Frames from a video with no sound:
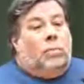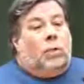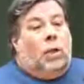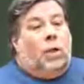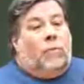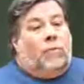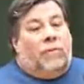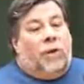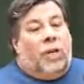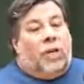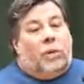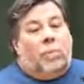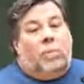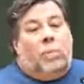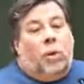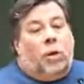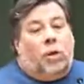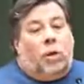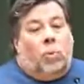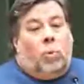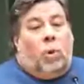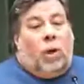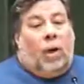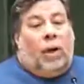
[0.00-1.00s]
you know
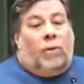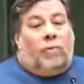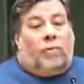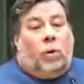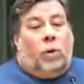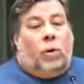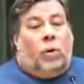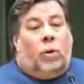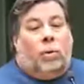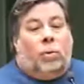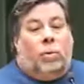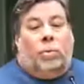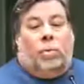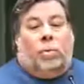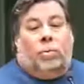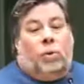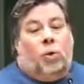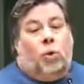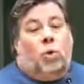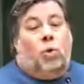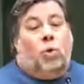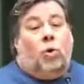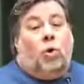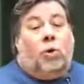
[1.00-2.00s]
Facebook or whatever, or
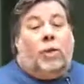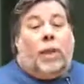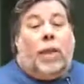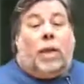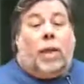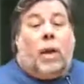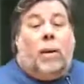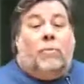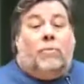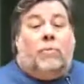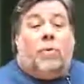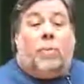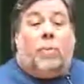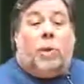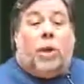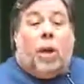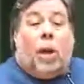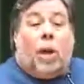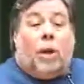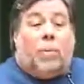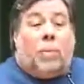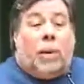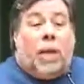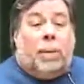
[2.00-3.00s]
Google, they come from
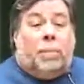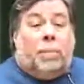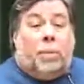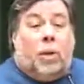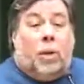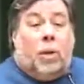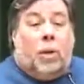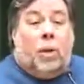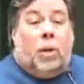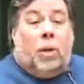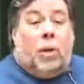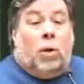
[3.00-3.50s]
young people